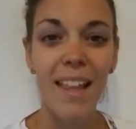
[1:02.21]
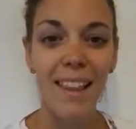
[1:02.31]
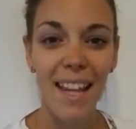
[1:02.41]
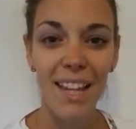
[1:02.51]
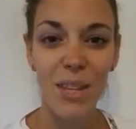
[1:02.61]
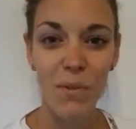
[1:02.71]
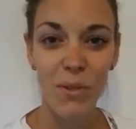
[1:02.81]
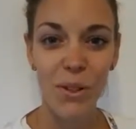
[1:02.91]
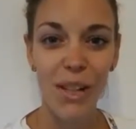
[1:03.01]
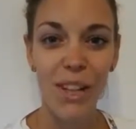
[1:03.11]
Thank you
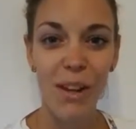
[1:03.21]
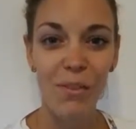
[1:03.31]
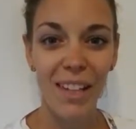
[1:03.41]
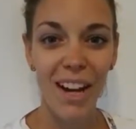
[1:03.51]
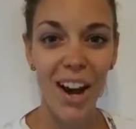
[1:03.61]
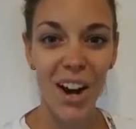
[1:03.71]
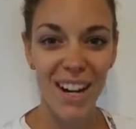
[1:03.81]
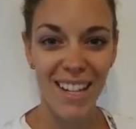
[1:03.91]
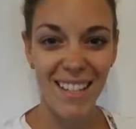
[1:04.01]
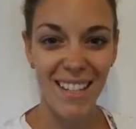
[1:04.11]
for the lovely hearts.